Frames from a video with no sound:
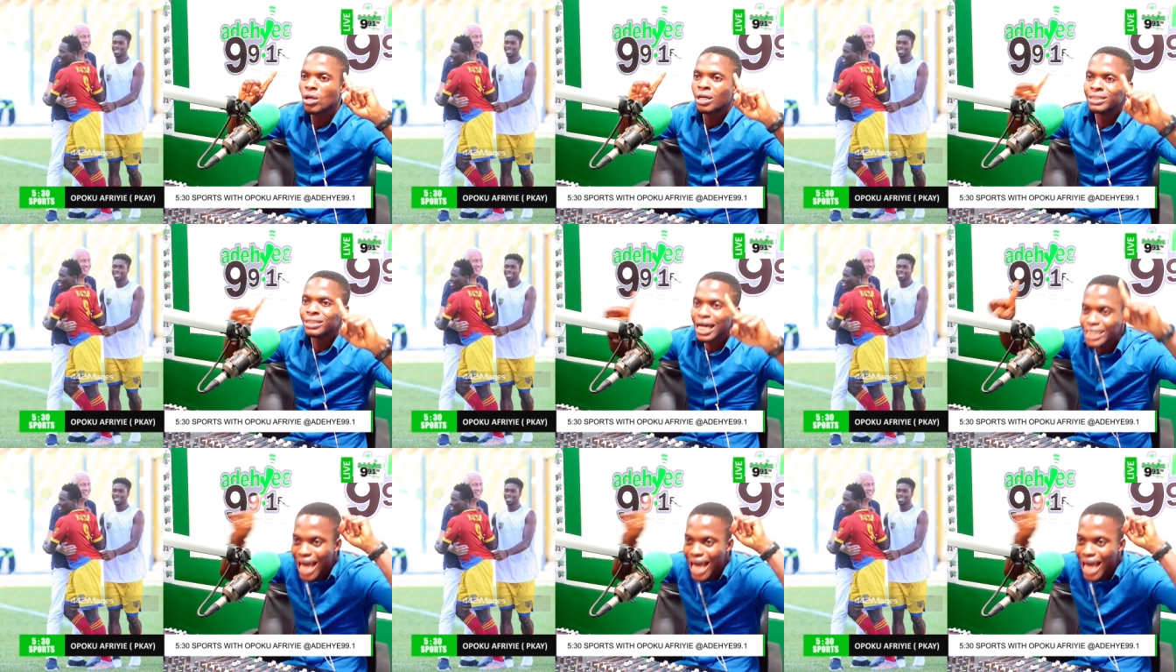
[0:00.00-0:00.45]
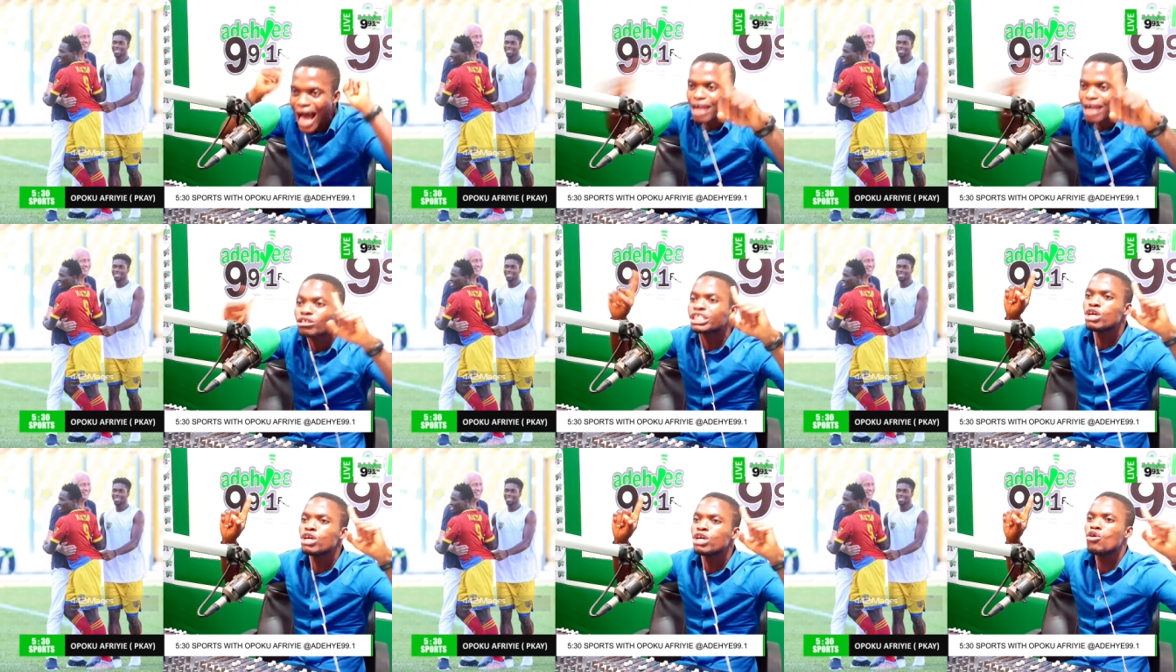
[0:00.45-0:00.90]
Ye di
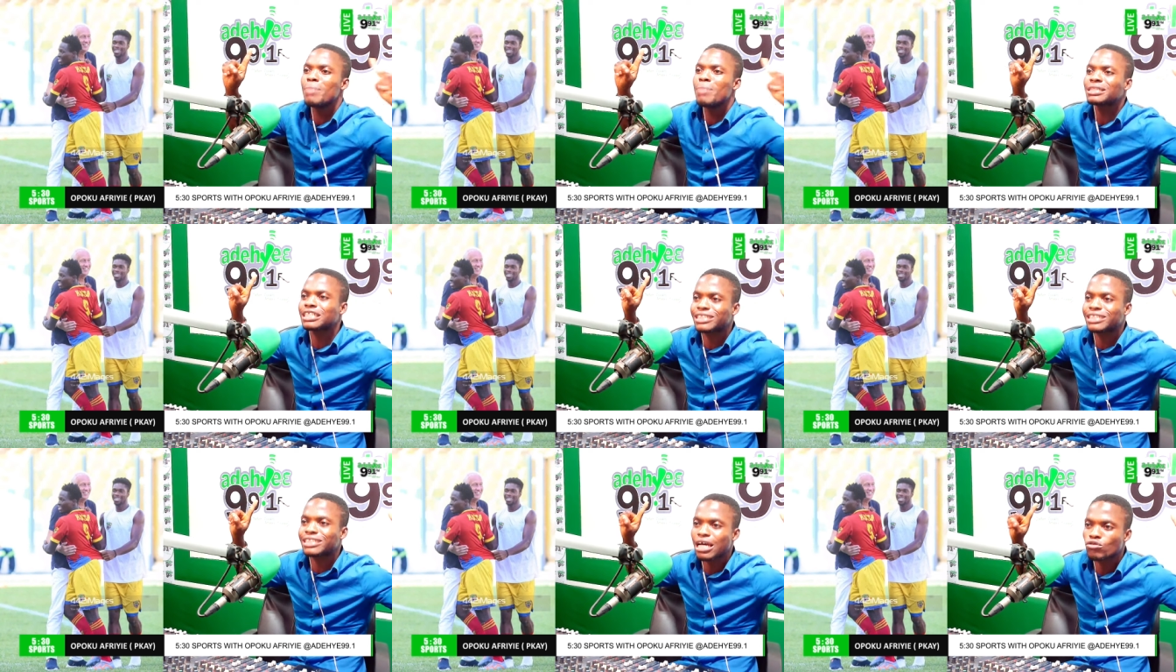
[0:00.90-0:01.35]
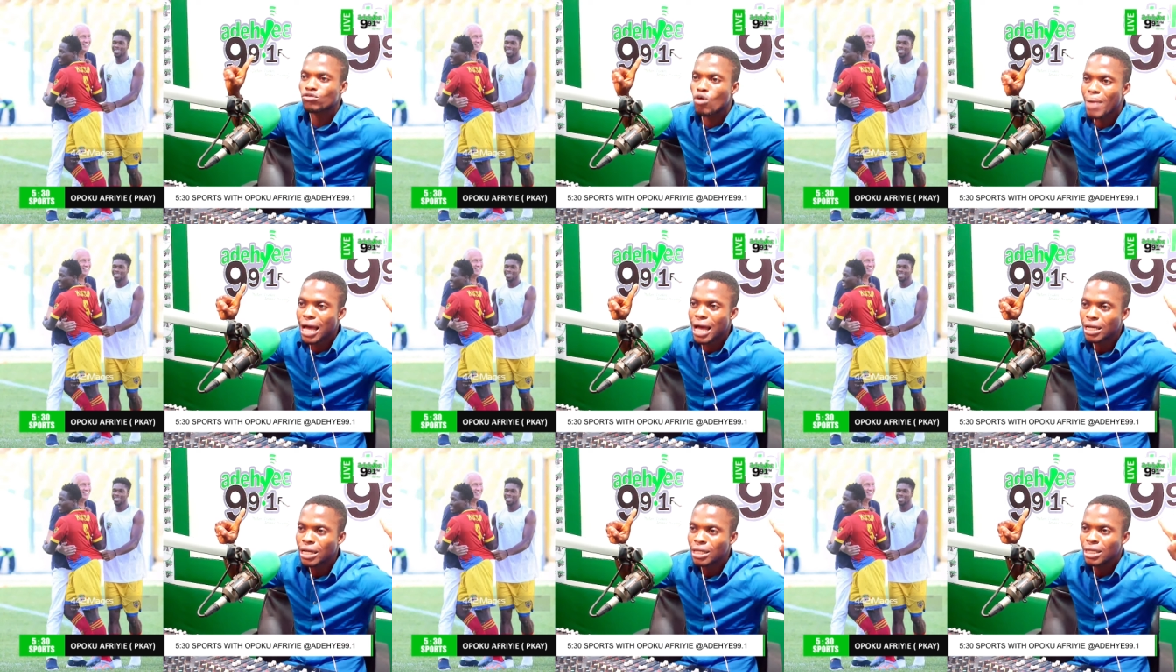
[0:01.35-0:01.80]
RTU best sa no
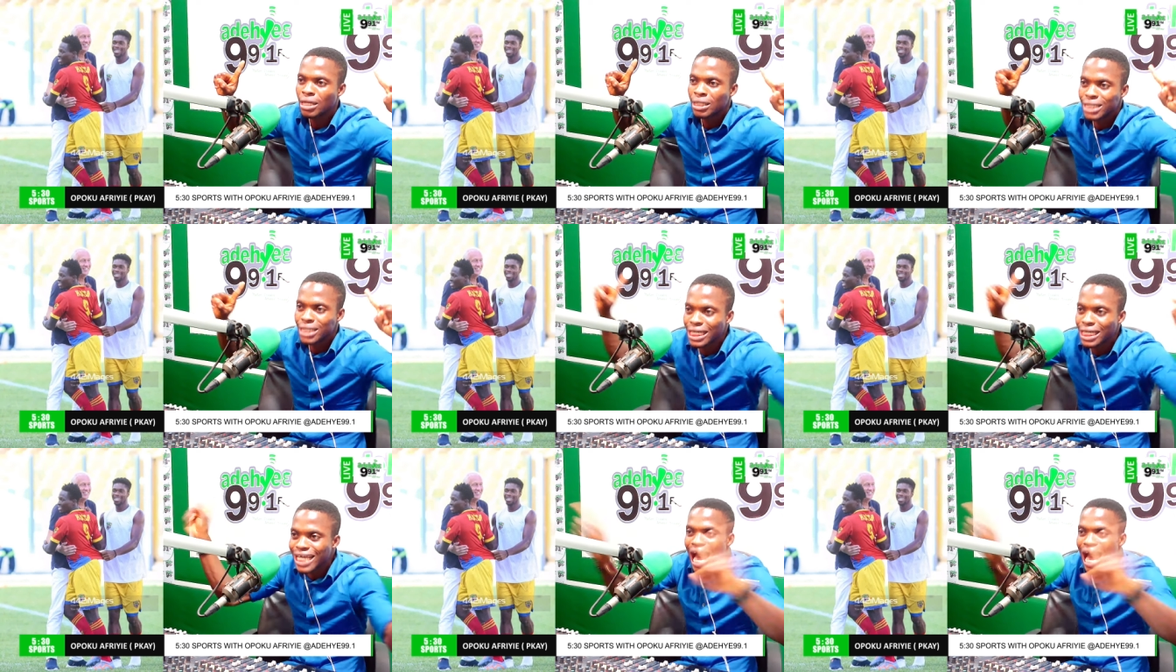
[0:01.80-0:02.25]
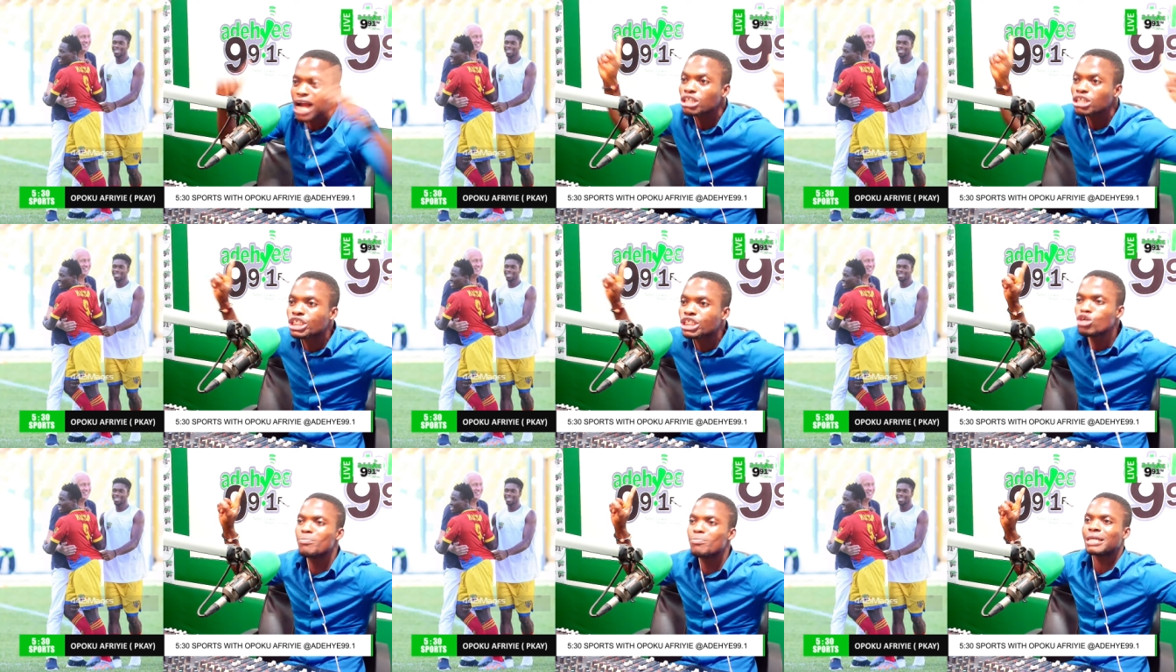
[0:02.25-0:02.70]
ma. Ye di
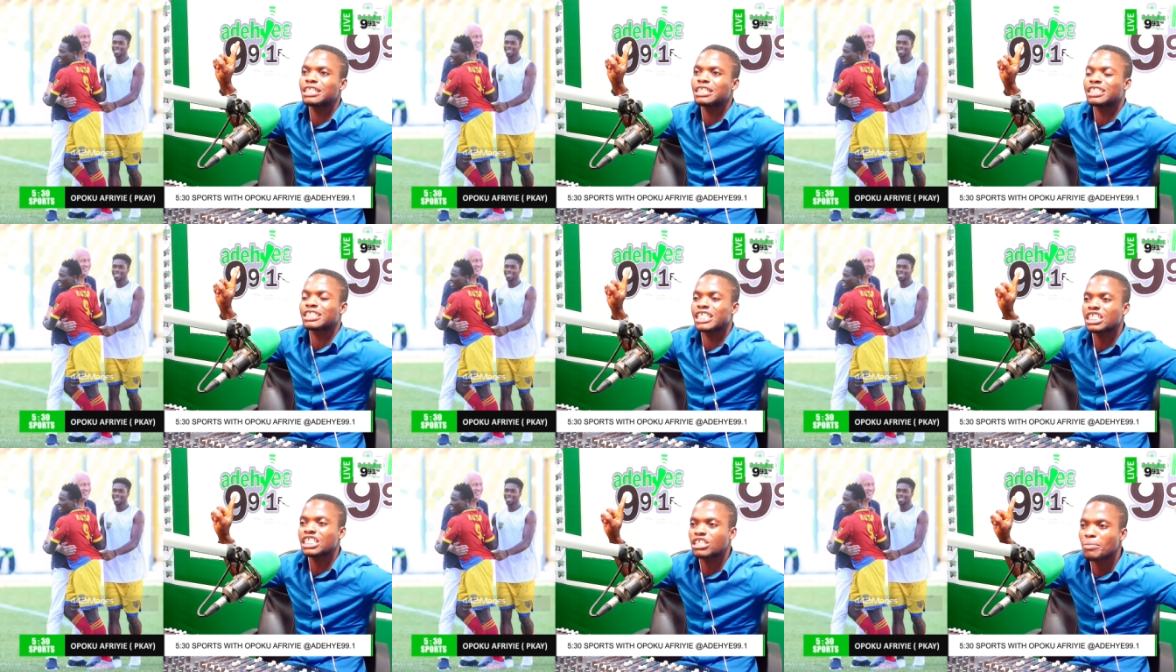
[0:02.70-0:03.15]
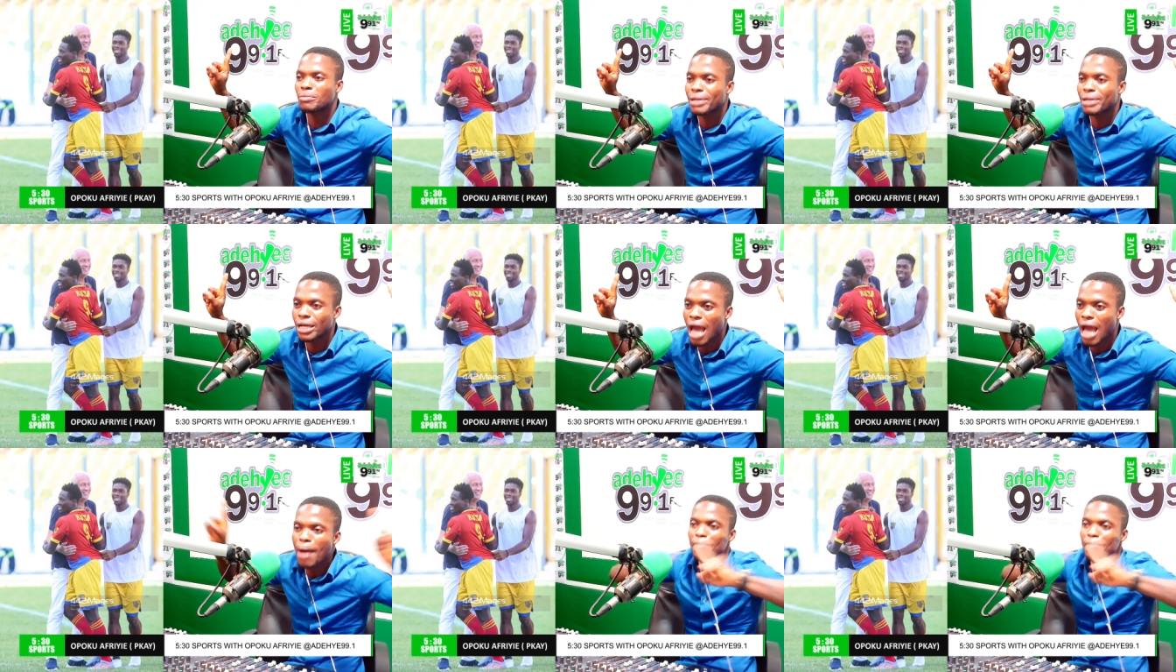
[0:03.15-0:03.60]
RTU best sa
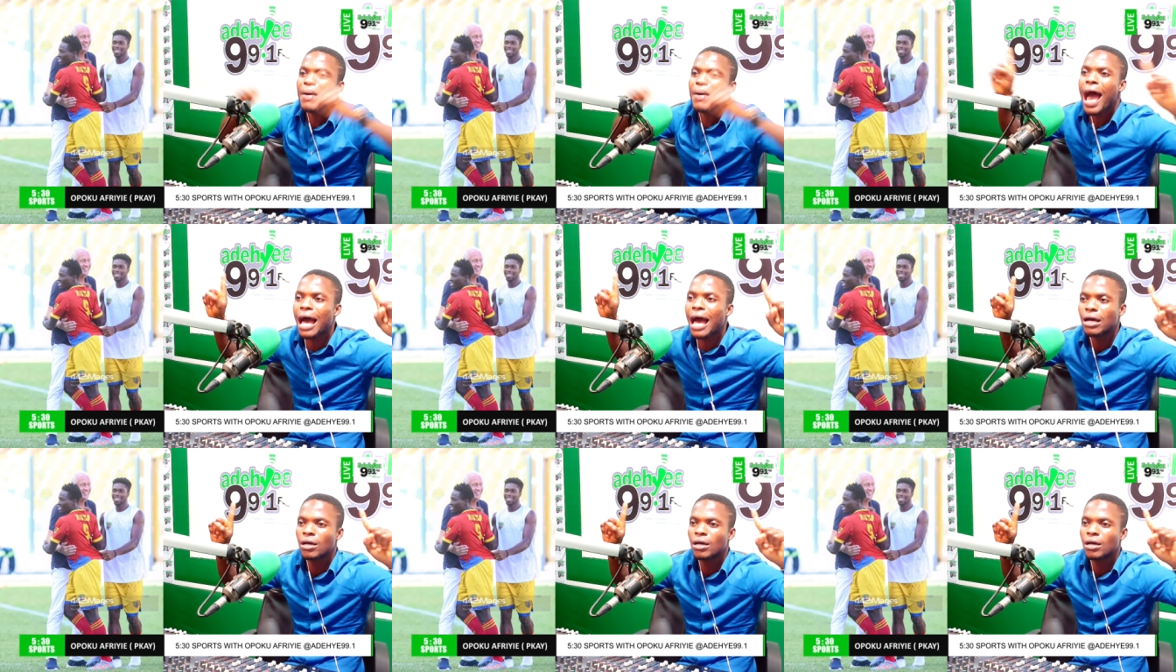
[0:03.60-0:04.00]
yebere ampa